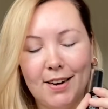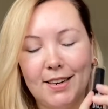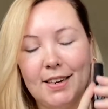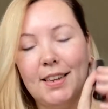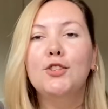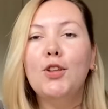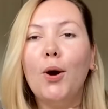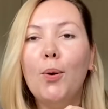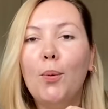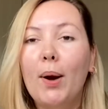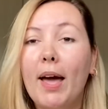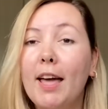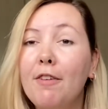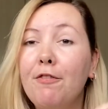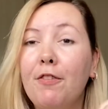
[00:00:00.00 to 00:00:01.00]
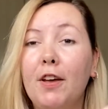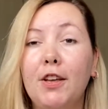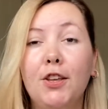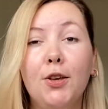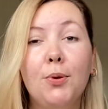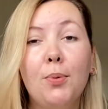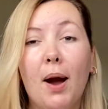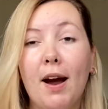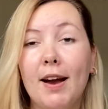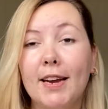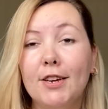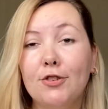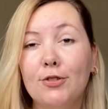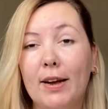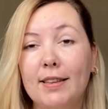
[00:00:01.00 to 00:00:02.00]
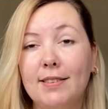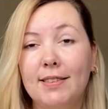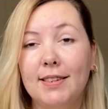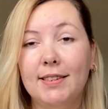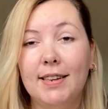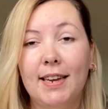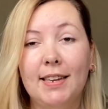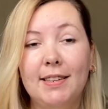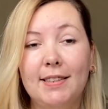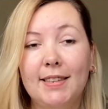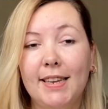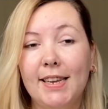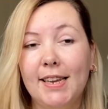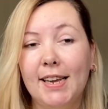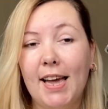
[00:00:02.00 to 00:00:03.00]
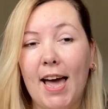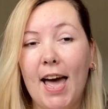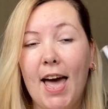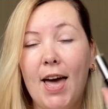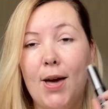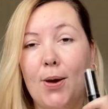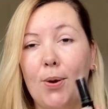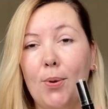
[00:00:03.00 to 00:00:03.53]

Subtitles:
So if you are interested in seeing how